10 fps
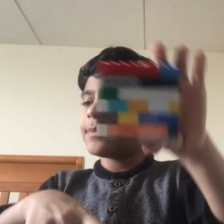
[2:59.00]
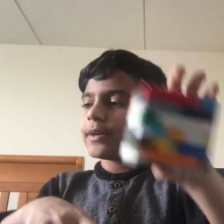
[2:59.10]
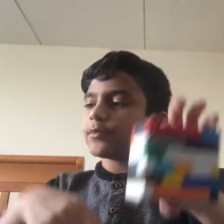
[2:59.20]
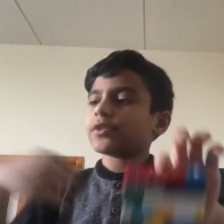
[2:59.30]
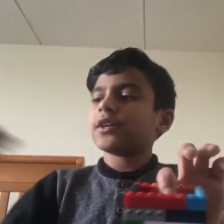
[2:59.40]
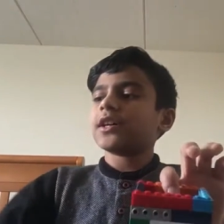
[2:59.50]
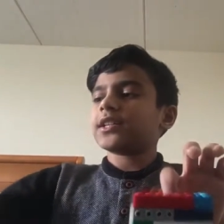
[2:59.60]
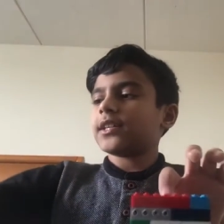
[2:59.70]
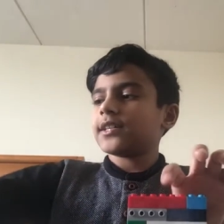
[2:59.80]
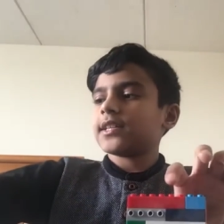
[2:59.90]
but we're not
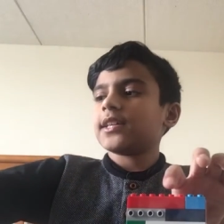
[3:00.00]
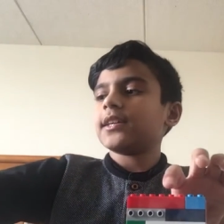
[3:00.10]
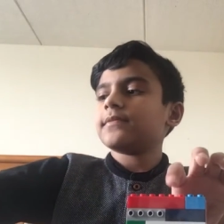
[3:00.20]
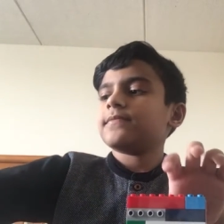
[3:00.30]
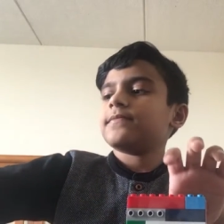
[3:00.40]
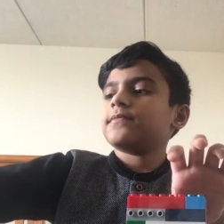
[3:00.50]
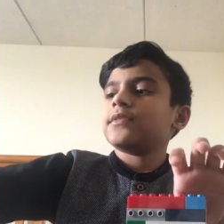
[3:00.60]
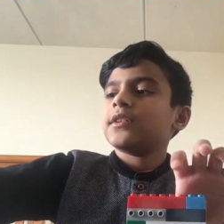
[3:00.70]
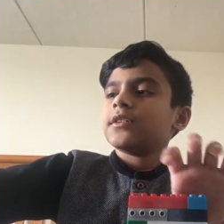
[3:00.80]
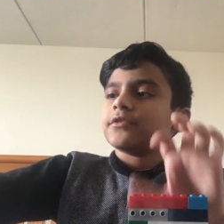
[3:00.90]
done yet.
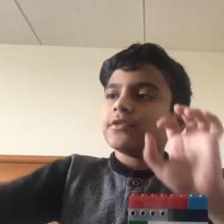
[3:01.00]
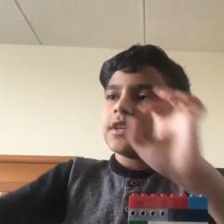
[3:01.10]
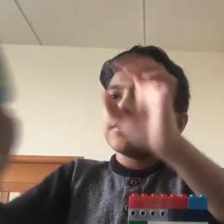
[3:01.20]
So now